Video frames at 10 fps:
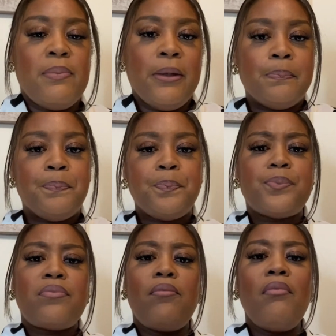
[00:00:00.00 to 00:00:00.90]
me
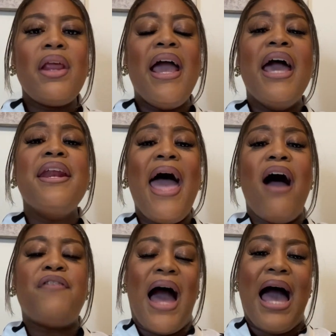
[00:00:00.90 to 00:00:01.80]
and
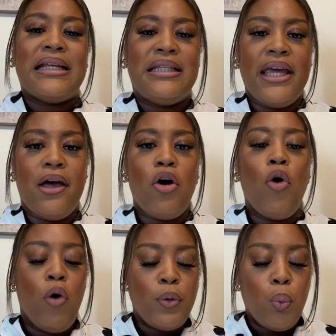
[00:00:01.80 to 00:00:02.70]
have an idea
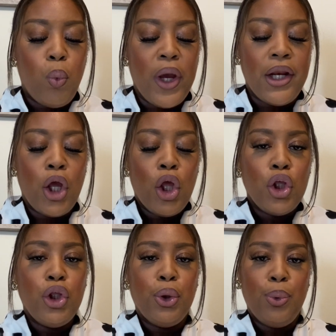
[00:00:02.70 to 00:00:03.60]
on what
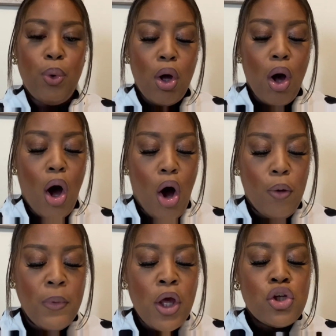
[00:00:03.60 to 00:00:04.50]
you
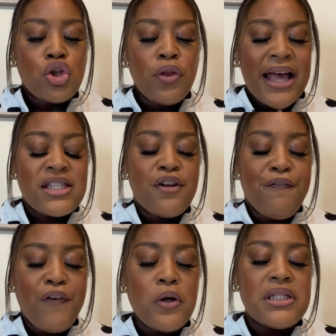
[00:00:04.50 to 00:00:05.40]
Oh, so that's the
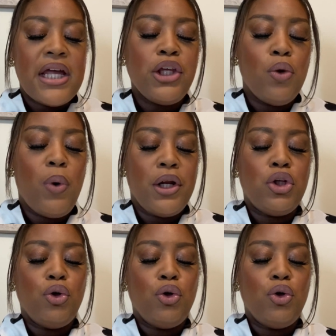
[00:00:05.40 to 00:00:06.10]
first thing you want to do.